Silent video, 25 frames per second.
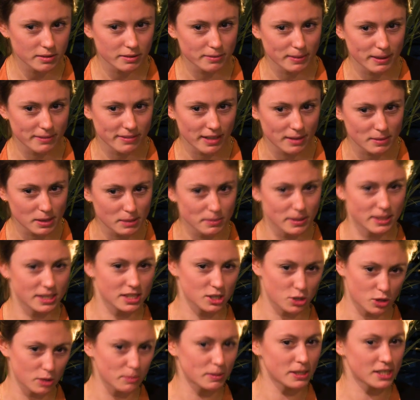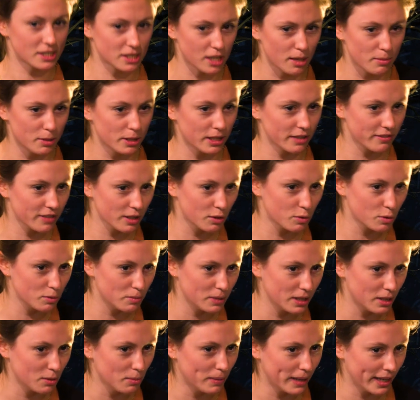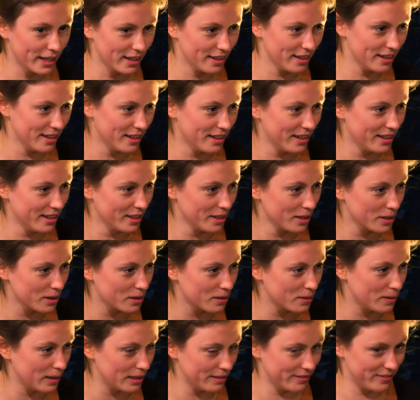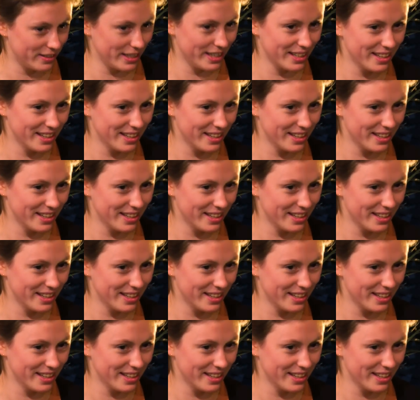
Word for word: with my family, but extremely stubborn. I think would be the main uh, few.